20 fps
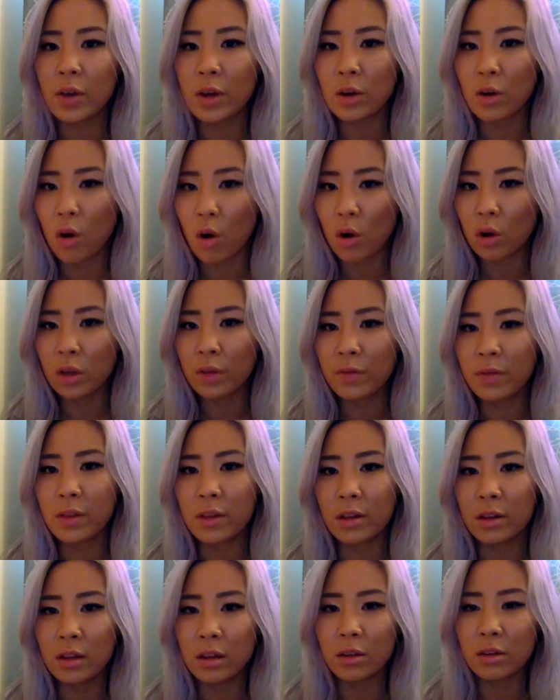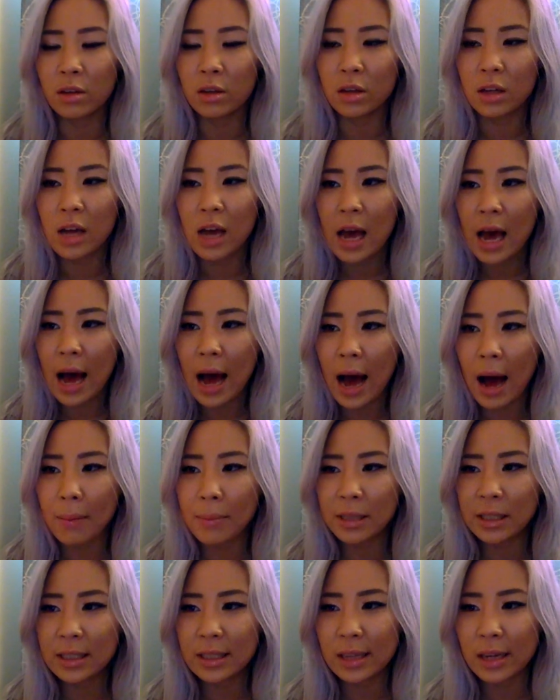and all of the little
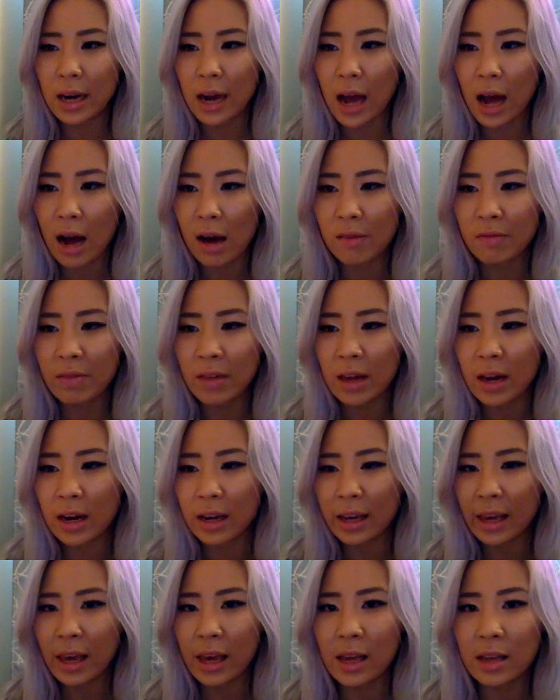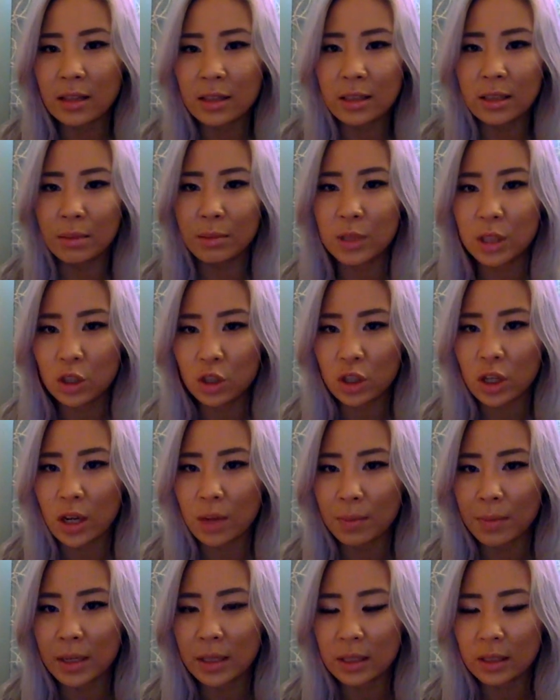habits that I have that I can't seem to
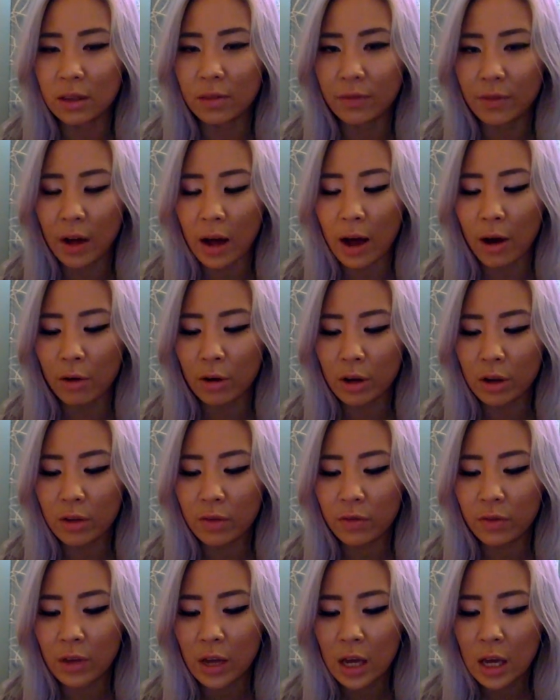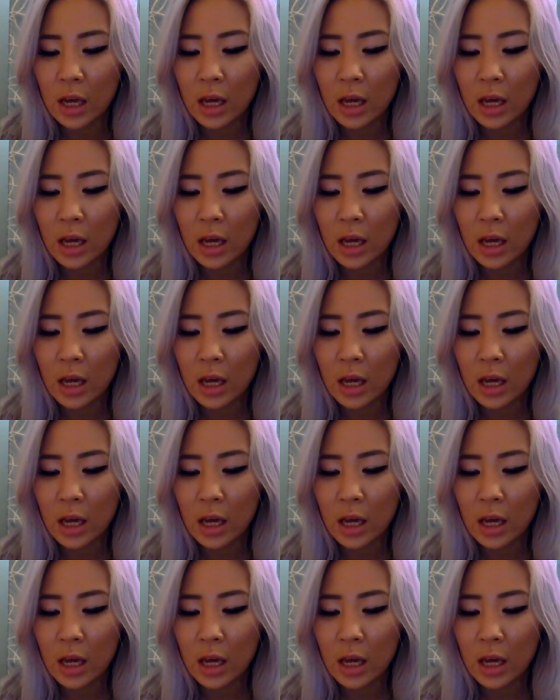shake myself out of,